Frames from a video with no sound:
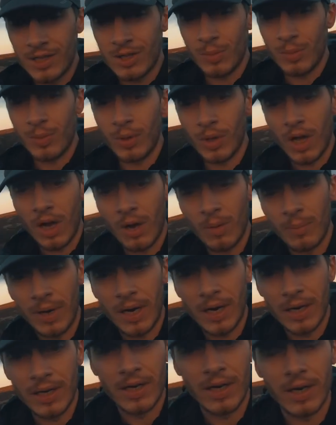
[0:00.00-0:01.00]
to pull out
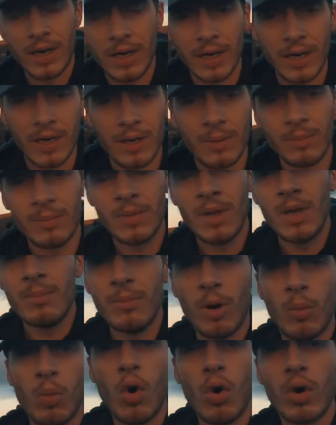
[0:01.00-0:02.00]
my
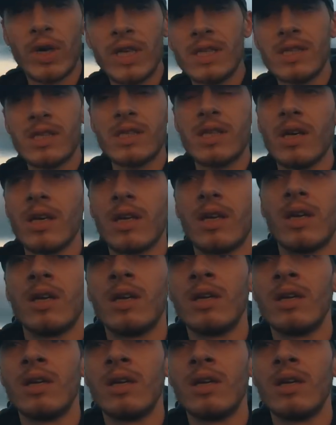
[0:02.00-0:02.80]
my walking stick